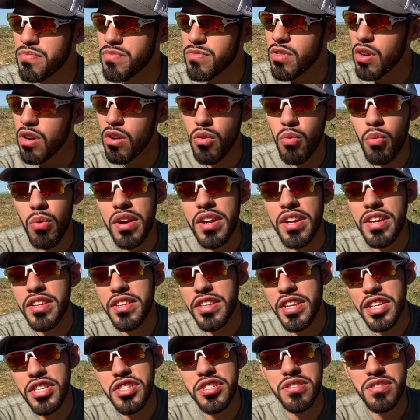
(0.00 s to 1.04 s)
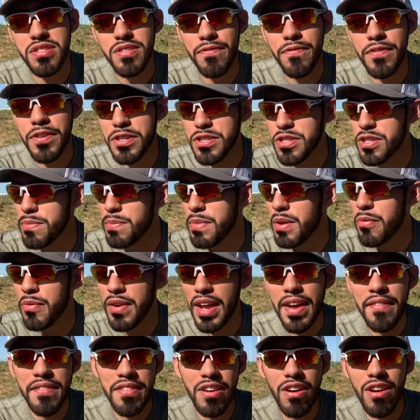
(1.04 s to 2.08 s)
or what conditions to fish them in. We
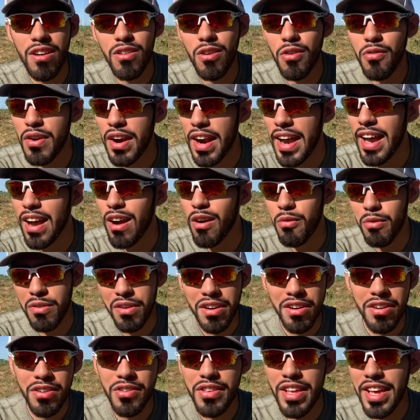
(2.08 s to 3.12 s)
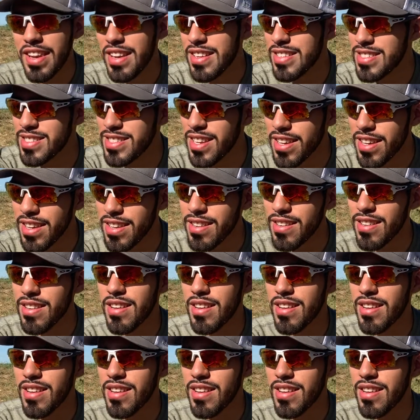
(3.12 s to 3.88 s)
haven't gone over how. We're going to do that in a second.